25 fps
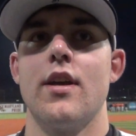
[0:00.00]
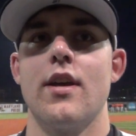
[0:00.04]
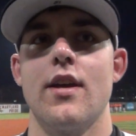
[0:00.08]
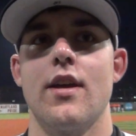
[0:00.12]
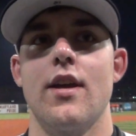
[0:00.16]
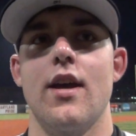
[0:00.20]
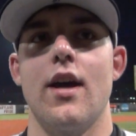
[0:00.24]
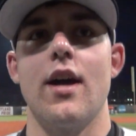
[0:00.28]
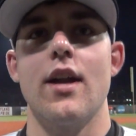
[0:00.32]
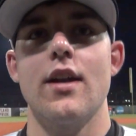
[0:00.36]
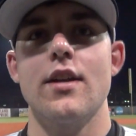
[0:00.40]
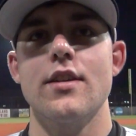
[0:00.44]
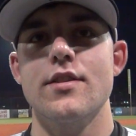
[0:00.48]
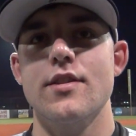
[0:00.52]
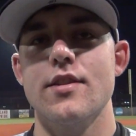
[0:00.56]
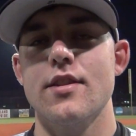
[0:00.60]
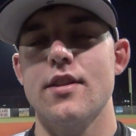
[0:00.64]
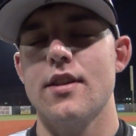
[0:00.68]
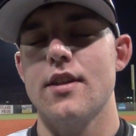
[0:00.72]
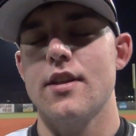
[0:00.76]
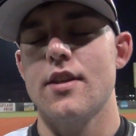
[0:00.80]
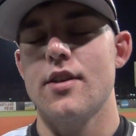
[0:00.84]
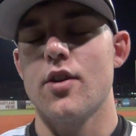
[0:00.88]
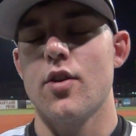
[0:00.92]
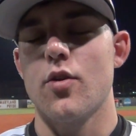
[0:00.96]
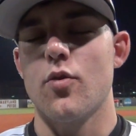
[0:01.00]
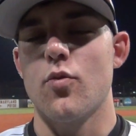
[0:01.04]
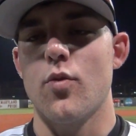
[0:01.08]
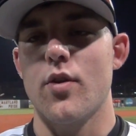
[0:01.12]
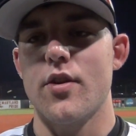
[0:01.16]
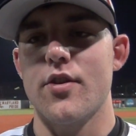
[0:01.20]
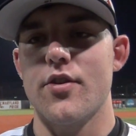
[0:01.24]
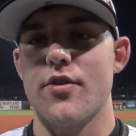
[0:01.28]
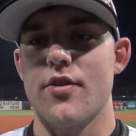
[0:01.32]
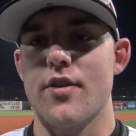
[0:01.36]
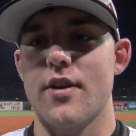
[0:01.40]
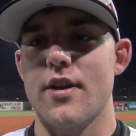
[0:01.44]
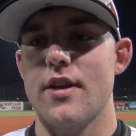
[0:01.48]
Honestly,
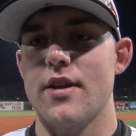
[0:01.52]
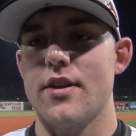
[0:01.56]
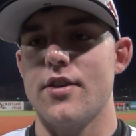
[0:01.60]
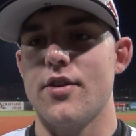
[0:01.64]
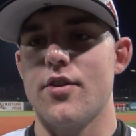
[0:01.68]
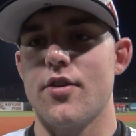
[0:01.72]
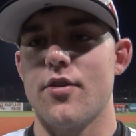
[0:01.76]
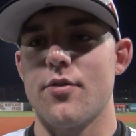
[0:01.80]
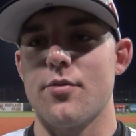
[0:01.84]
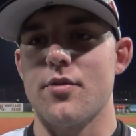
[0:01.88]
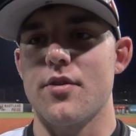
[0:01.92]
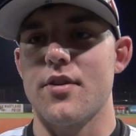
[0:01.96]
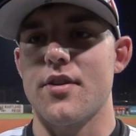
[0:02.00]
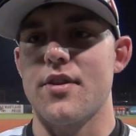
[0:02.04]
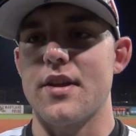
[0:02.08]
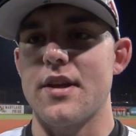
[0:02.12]
when you're in it, you don't really